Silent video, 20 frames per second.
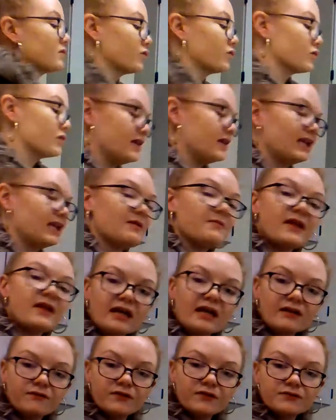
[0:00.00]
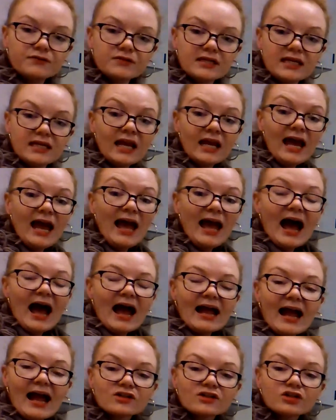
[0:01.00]
3 can I make out of 15? I
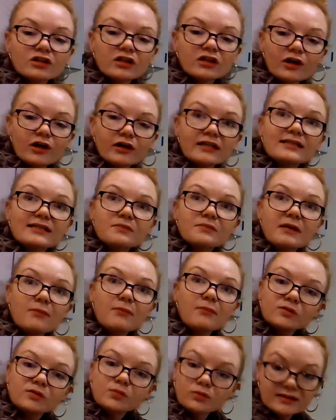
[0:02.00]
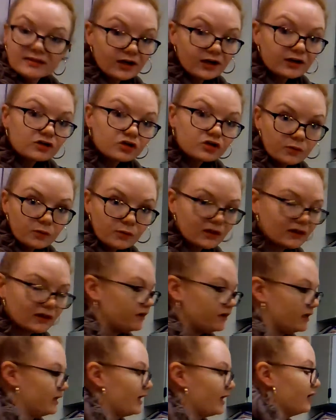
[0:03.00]
actually already did my multiples there. Super
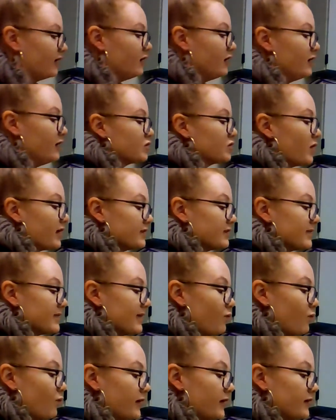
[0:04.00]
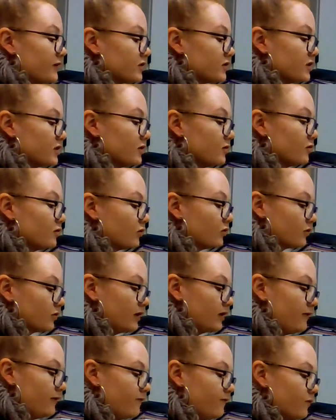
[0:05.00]
convenient. So I can say 1, 2,
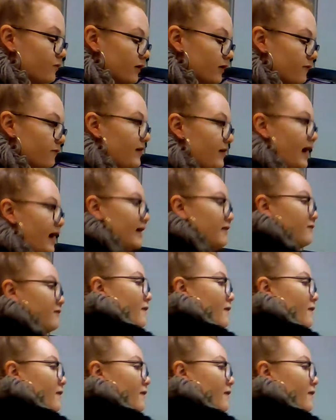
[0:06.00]
3, 4, 5.